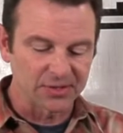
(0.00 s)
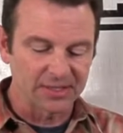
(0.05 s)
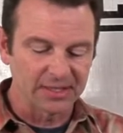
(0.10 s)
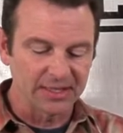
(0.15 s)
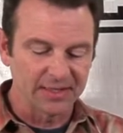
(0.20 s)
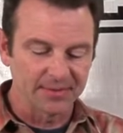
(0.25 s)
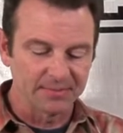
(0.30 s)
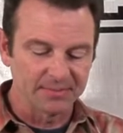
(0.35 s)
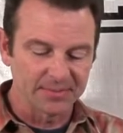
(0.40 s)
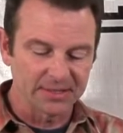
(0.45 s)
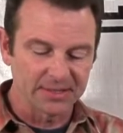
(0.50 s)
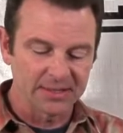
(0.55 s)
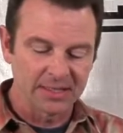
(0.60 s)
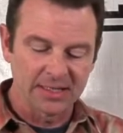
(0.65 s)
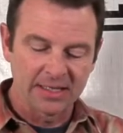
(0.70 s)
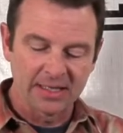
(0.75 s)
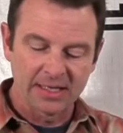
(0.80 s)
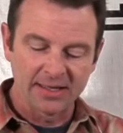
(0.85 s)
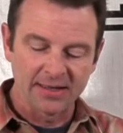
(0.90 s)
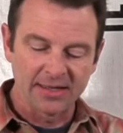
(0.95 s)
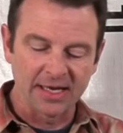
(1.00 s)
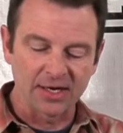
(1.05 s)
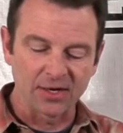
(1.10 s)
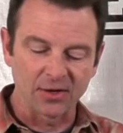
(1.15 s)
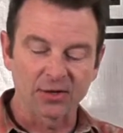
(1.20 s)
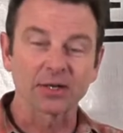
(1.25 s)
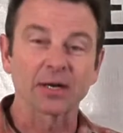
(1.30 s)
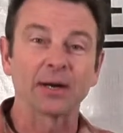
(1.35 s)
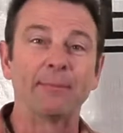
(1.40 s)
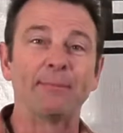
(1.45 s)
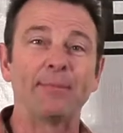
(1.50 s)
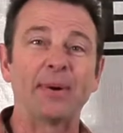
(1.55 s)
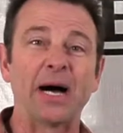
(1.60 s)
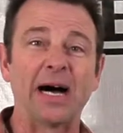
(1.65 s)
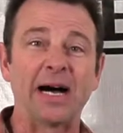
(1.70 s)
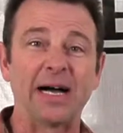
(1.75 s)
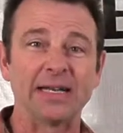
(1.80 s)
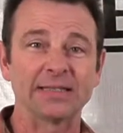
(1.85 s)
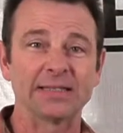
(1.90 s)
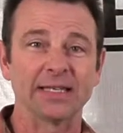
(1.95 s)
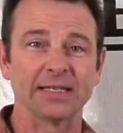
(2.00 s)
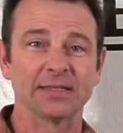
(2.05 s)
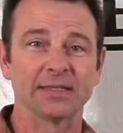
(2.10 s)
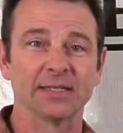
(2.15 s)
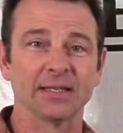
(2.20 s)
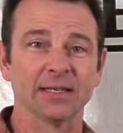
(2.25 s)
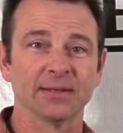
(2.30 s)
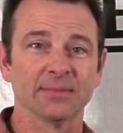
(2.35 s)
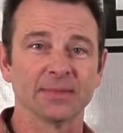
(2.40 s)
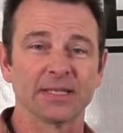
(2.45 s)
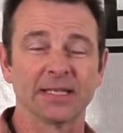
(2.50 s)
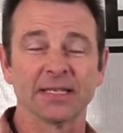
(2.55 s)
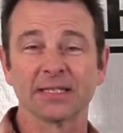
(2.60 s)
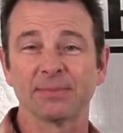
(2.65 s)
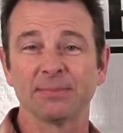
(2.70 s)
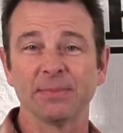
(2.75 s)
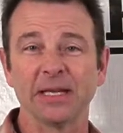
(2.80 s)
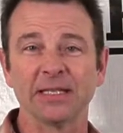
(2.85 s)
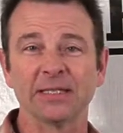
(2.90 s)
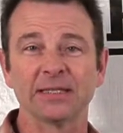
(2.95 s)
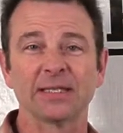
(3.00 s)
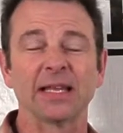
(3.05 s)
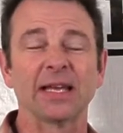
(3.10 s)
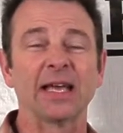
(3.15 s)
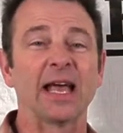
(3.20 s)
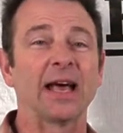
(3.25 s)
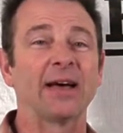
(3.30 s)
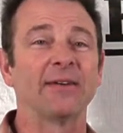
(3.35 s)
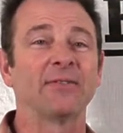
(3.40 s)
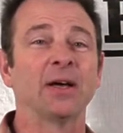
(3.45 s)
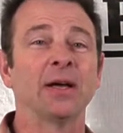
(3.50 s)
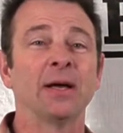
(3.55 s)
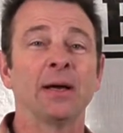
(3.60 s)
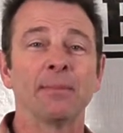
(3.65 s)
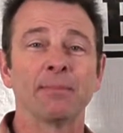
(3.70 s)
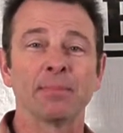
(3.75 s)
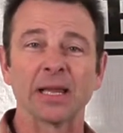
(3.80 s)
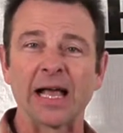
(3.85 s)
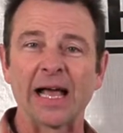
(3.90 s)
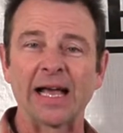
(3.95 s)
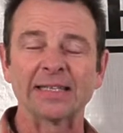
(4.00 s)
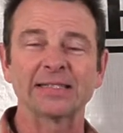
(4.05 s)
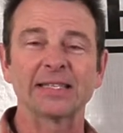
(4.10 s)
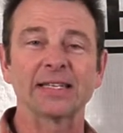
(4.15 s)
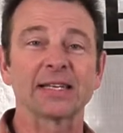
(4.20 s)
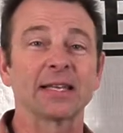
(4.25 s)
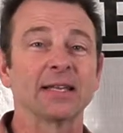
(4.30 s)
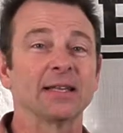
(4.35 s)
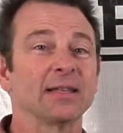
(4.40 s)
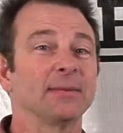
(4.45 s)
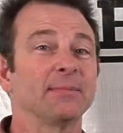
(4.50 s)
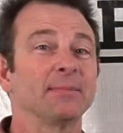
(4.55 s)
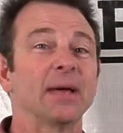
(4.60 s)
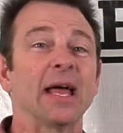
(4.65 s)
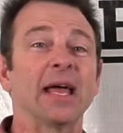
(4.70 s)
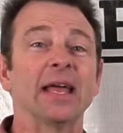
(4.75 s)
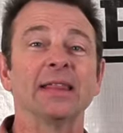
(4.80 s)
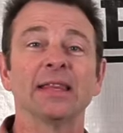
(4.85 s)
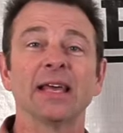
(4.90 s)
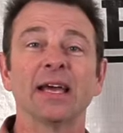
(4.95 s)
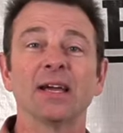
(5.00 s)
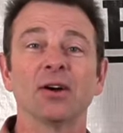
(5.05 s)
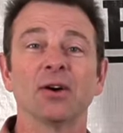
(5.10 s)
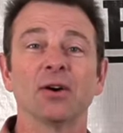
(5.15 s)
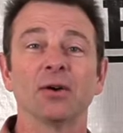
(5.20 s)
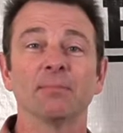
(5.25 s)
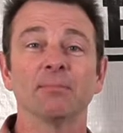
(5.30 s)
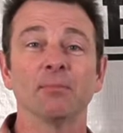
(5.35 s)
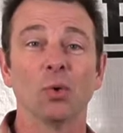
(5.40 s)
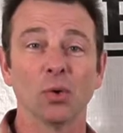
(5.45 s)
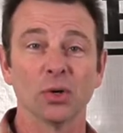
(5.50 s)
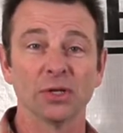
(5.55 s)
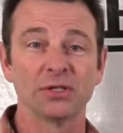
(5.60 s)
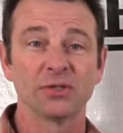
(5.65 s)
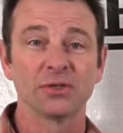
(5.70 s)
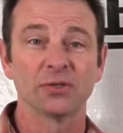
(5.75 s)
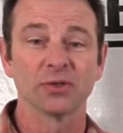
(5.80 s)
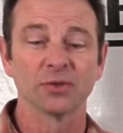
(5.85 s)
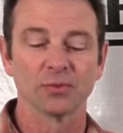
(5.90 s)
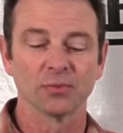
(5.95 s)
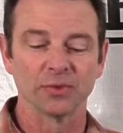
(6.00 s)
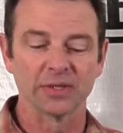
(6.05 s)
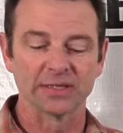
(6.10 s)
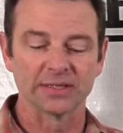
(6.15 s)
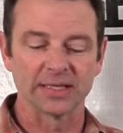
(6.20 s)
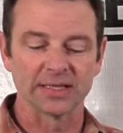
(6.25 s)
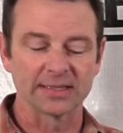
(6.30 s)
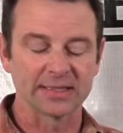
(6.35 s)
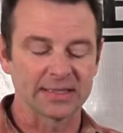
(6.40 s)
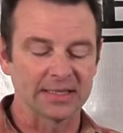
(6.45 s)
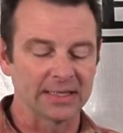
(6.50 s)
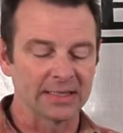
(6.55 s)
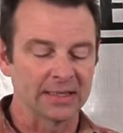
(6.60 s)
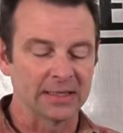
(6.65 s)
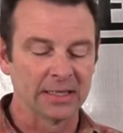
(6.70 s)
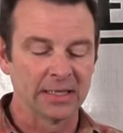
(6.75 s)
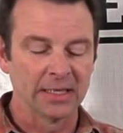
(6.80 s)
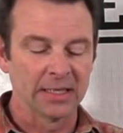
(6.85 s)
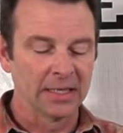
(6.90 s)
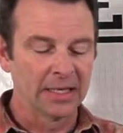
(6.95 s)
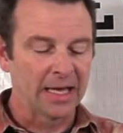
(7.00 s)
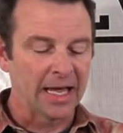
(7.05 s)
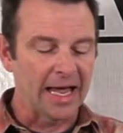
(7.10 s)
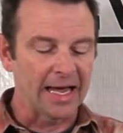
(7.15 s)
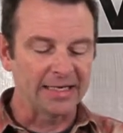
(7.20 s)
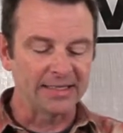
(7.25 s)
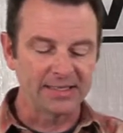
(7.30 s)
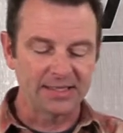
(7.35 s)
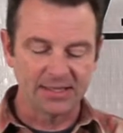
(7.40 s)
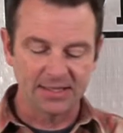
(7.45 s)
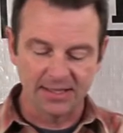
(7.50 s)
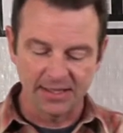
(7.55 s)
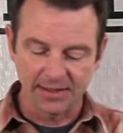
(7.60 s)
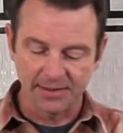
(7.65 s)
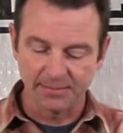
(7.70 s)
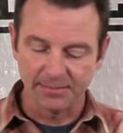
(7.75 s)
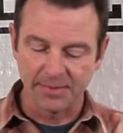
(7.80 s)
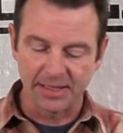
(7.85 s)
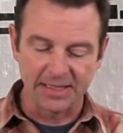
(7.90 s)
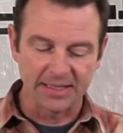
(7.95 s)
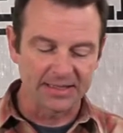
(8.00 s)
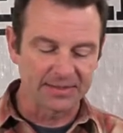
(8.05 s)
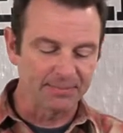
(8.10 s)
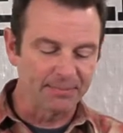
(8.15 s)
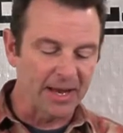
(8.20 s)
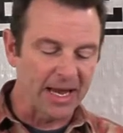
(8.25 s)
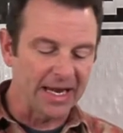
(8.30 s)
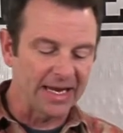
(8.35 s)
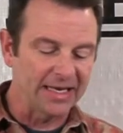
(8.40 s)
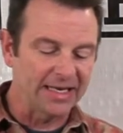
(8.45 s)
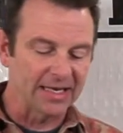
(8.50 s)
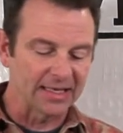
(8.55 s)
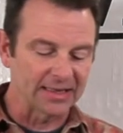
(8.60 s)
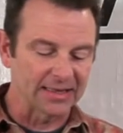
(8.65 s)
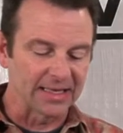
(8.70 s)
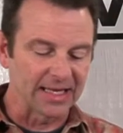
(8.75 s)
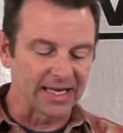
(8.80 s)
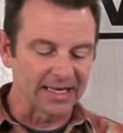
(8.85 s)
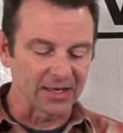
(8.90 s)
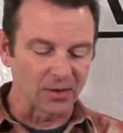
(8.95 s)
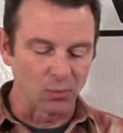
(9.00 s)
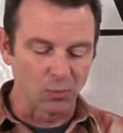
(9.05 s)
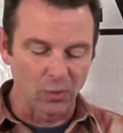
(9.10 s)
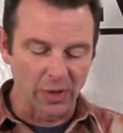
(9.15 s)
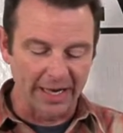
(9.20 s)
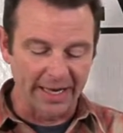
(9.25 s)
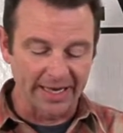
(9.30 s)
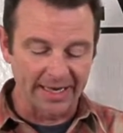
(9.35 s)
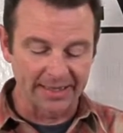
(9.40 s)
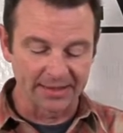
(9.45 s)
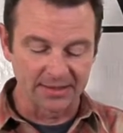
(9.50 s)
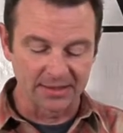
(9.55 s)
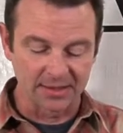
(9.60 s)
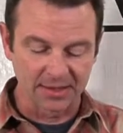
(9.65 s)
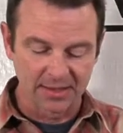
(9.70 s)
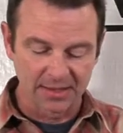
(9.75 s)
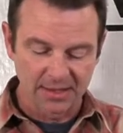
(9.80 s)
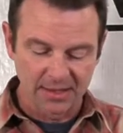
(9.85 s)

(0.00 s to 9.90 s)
shims. They are composite shims. This means they have plastic in them and they are moisture resistant. A shim is made like a wedge.